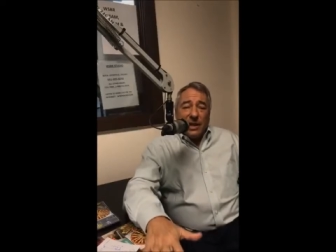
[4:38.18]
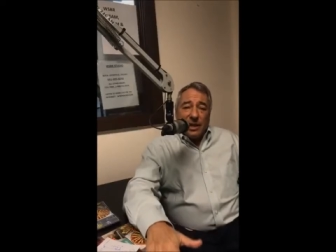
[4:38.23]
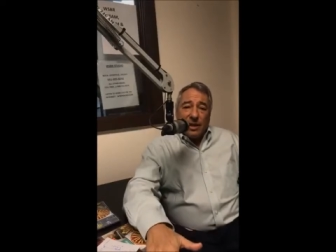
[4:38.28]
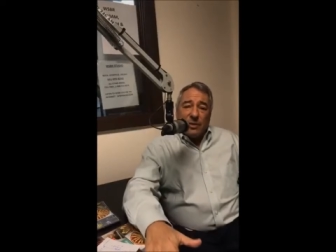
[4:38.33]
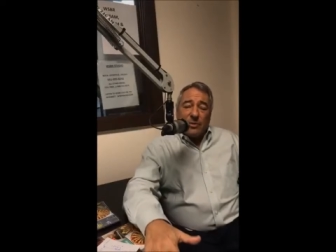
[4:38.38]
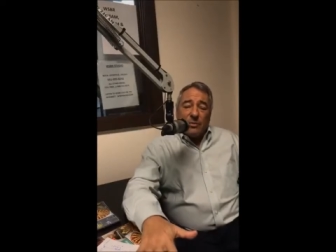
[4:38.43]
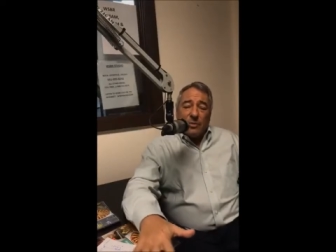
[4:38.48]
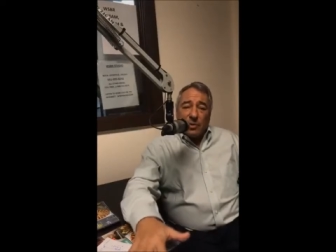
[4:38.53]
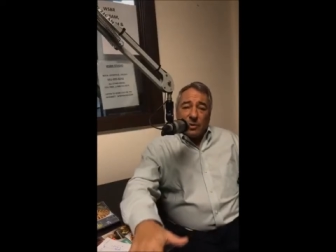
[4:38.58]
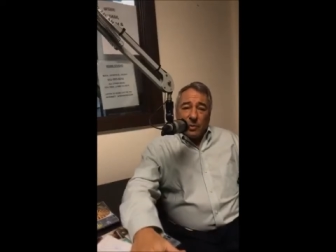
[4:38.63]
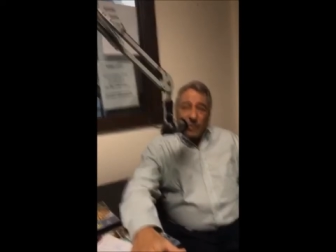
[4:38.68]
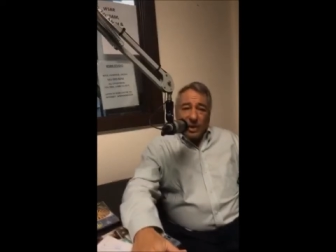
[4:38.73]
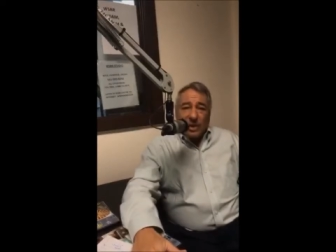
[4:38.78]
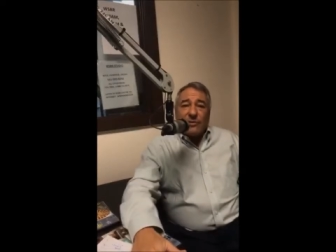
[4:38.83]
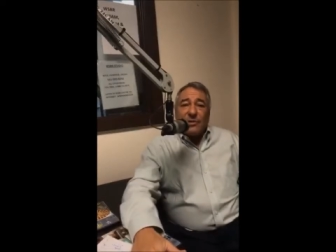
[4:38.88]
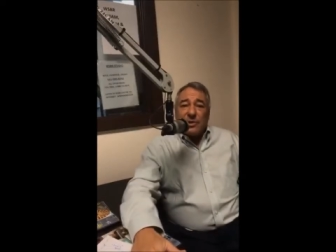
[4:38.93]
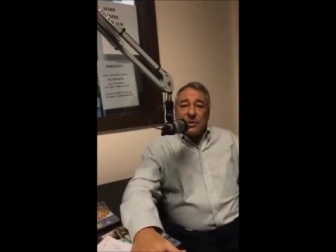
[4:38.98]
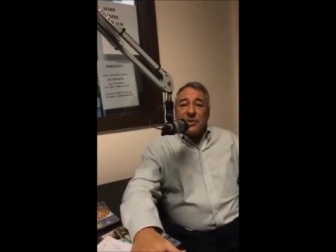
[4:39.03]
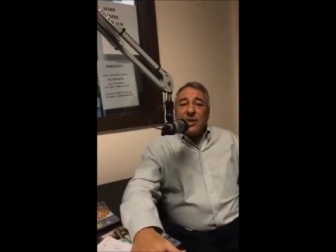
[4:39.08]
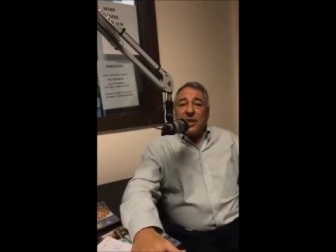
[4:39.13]
and with
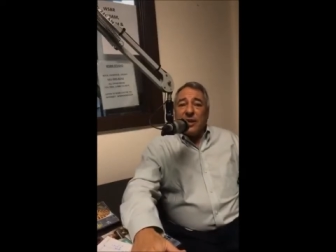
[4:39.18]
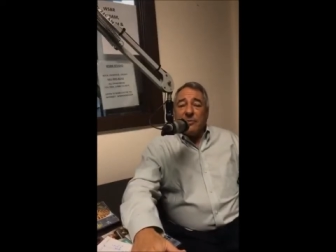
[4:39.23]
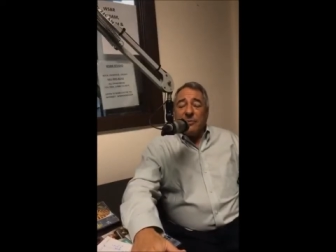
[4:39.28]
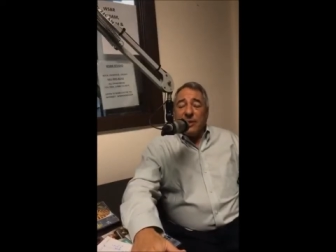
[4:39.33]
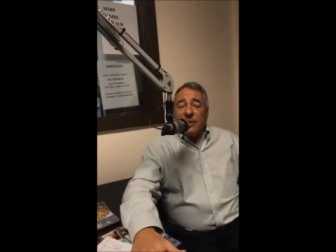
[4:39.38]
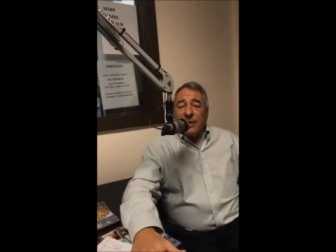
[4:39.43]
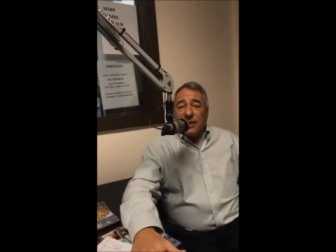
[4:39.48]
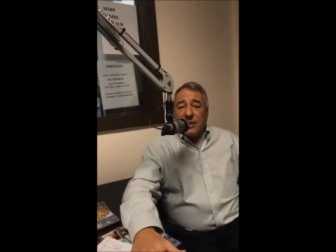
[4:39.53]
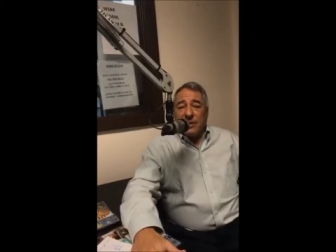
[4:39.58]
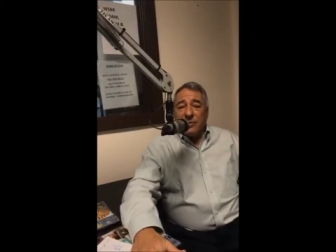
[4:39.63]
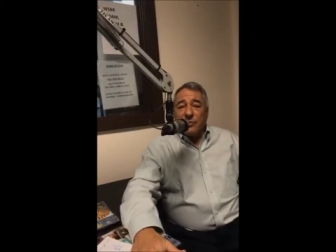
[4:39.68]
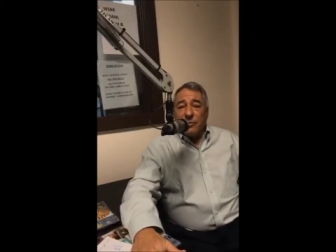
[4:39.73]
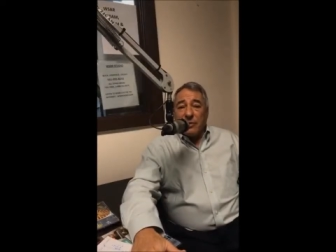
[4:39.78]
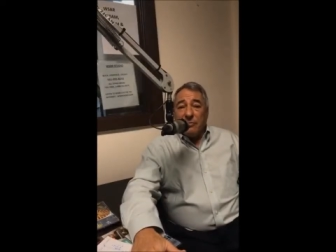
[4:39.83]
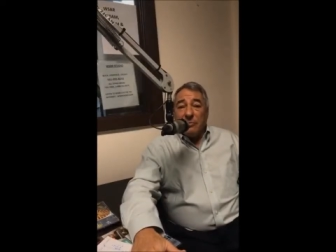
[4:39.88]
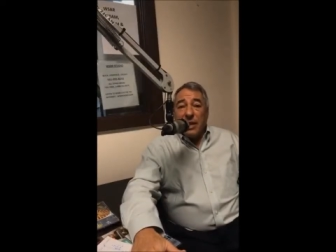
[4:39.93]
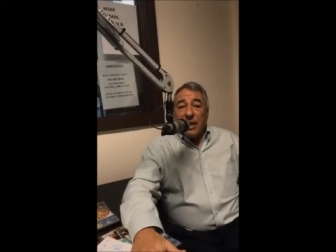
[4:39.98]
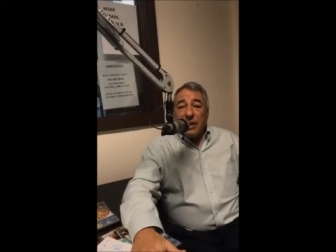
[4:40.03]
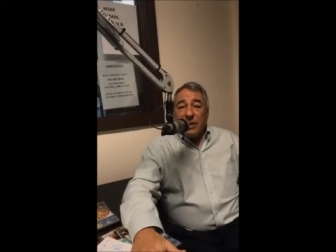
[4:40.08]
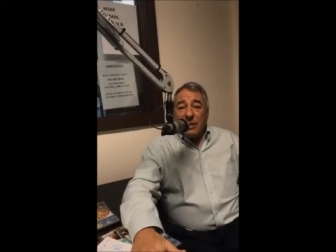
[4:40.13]
whatever time he has
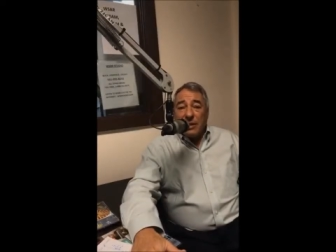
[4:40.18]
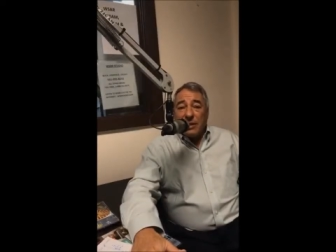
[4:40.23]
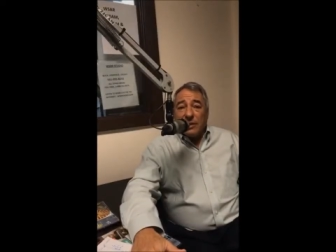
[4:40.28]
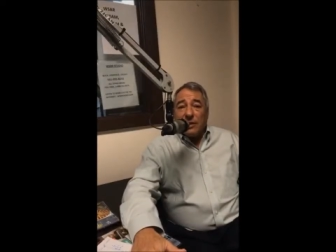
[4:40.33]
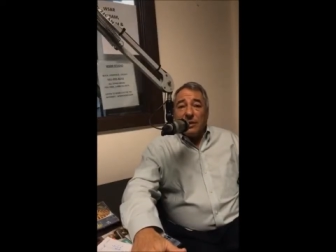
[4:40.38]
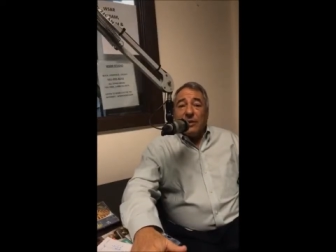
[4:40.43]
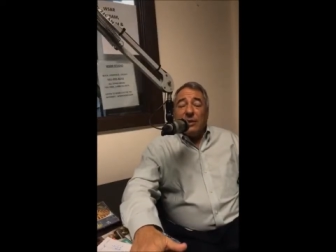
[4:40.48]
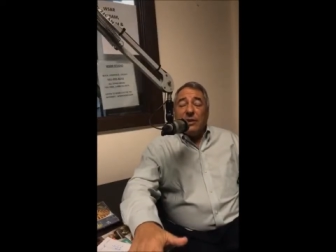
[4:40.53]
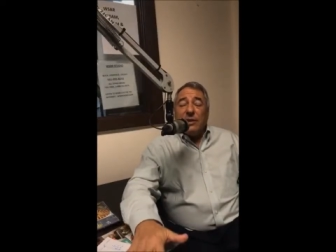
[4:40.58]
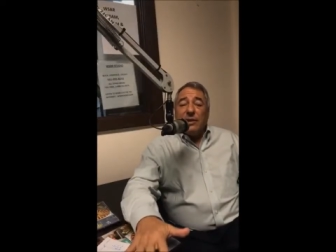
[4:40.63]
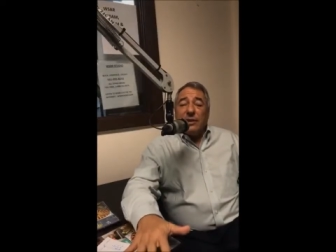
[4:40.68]
remaining